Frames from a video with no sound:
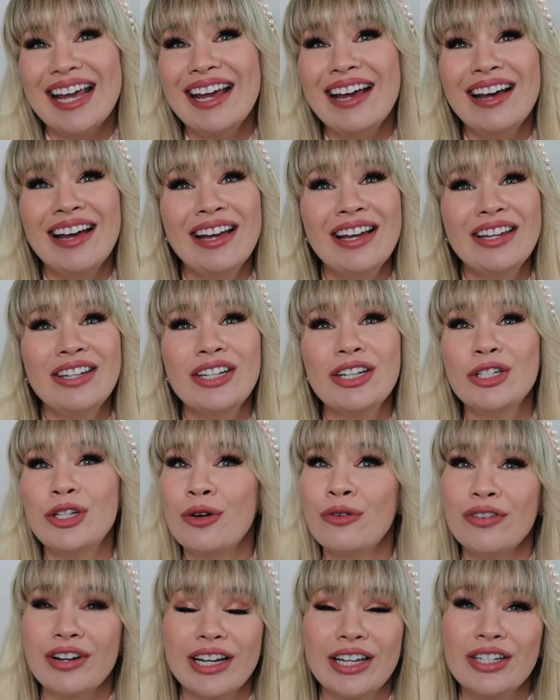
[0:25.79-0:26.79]
And
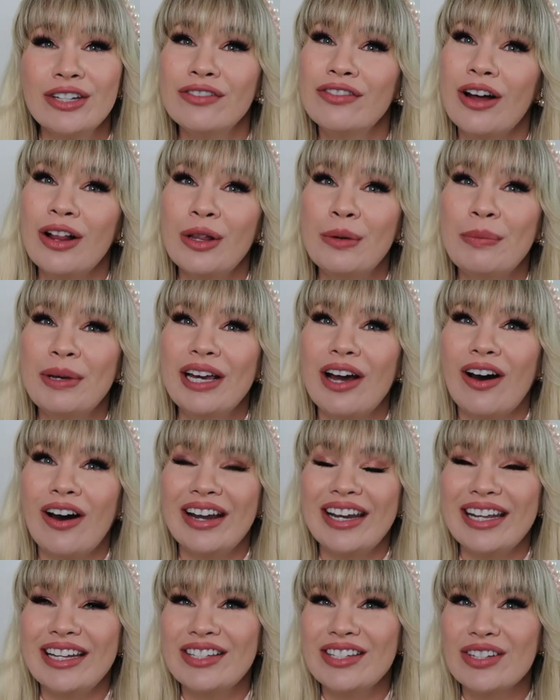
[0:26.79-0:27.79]
don't forget to follow me
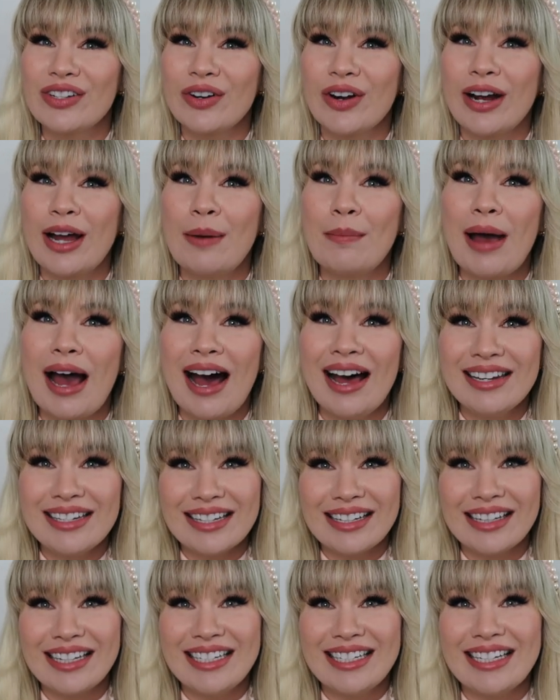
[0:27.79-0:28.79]
on Instagram at
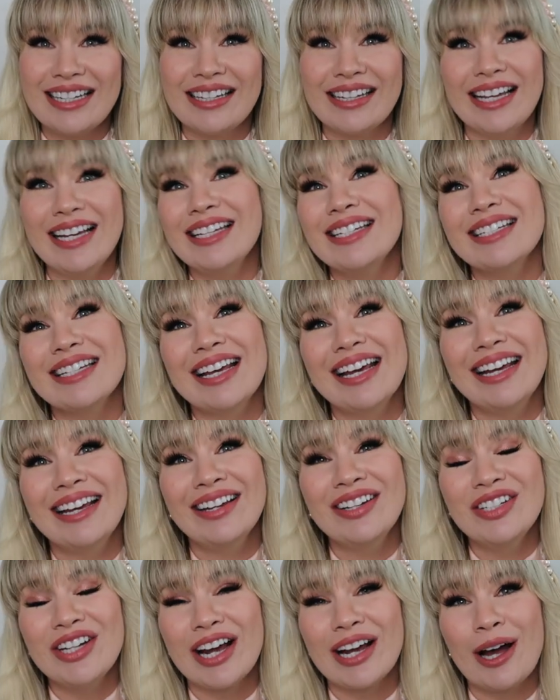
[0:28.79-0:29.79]
Lizzie in Lace
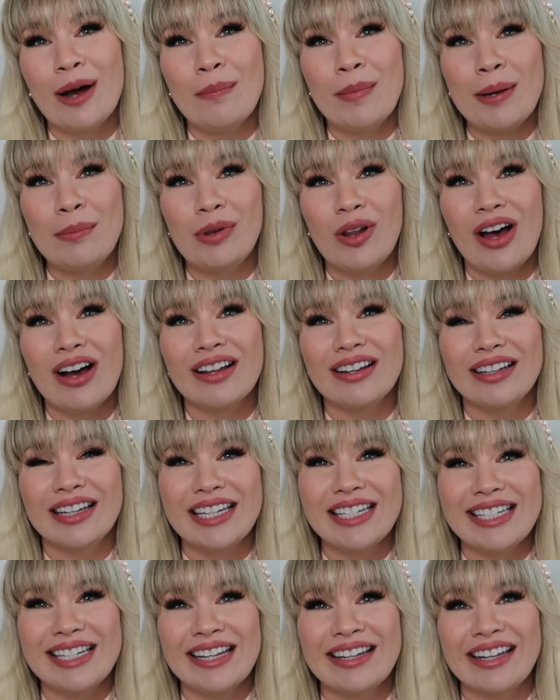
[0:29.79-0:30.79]
and check out my blog
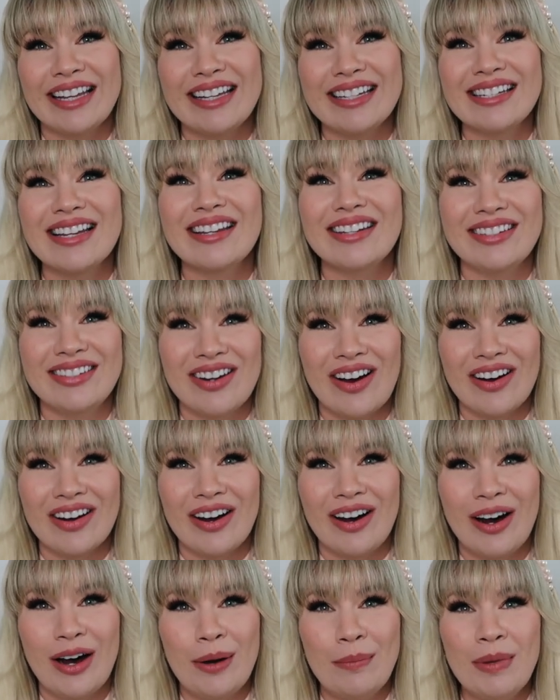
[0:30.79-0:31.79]

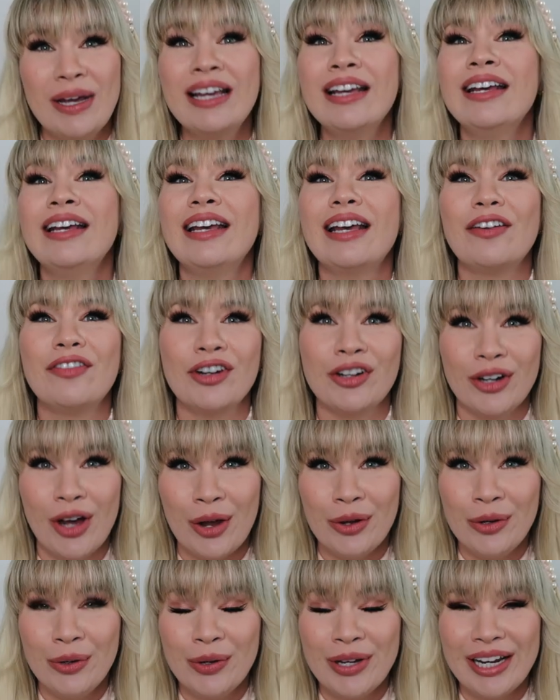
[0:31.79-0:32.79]
lizzieinlace.com. If you're
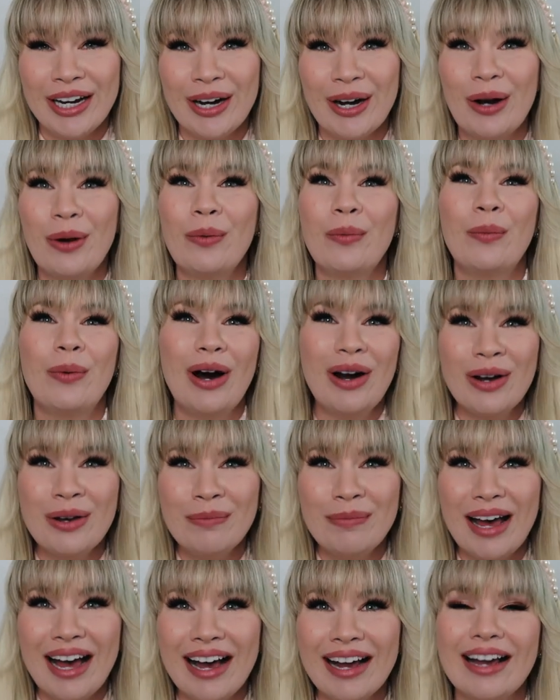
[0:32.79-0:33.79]
not new here,
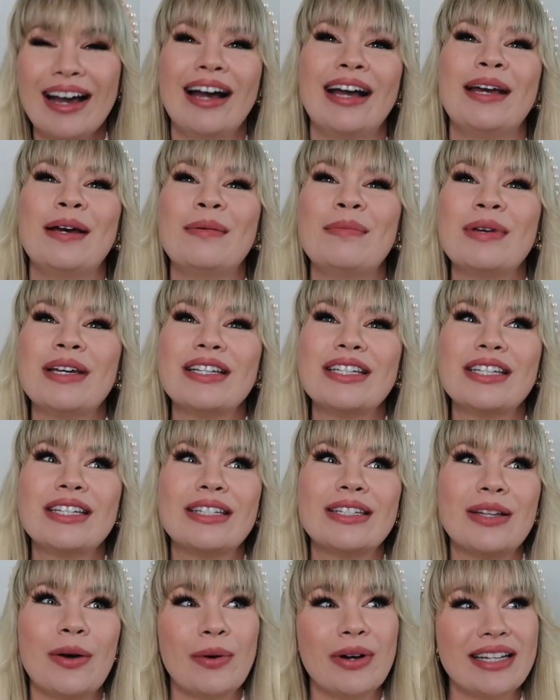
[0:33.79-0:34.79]
welcome back. I am
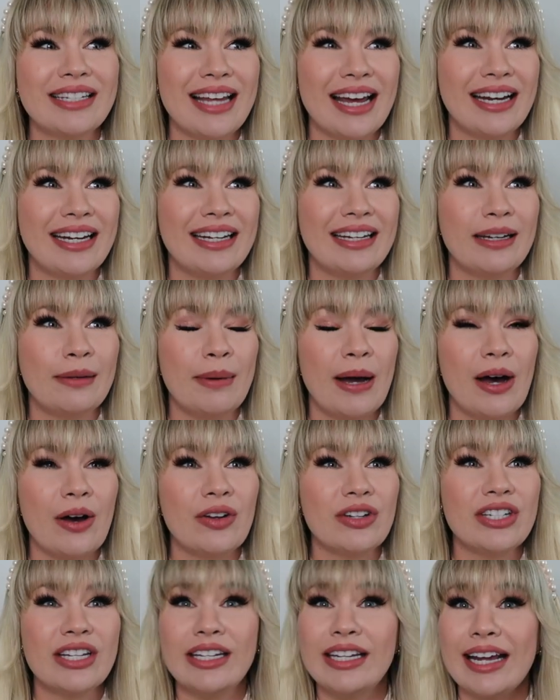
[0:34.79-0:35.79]
so excited
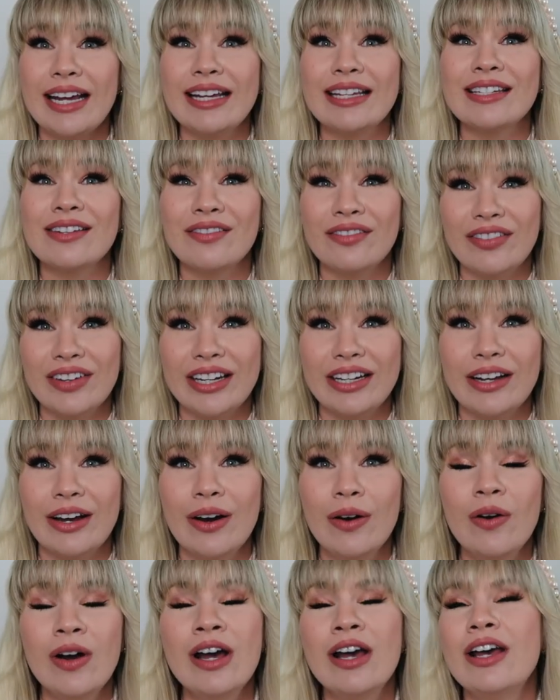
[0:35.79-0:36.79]
about today's
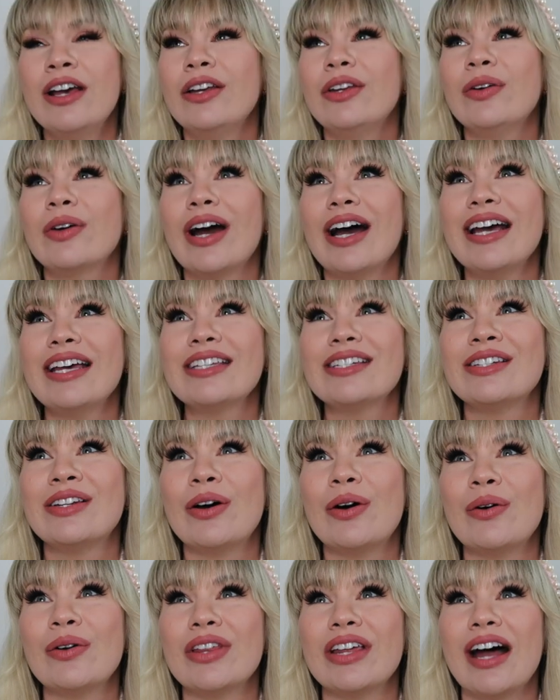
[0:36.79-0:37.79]
video. You guys
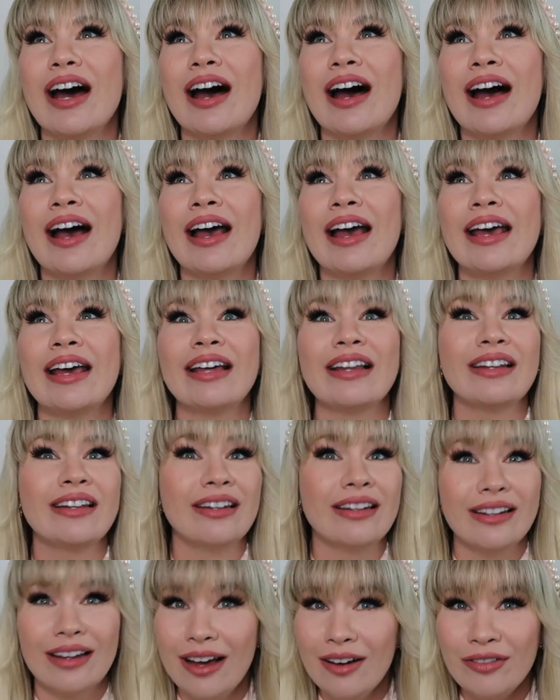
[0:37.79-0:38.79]
know that I
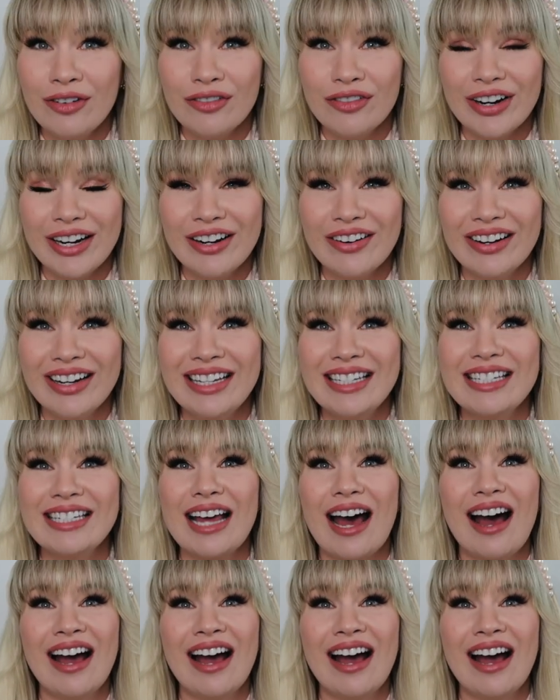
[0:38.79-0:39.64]
love fragrance.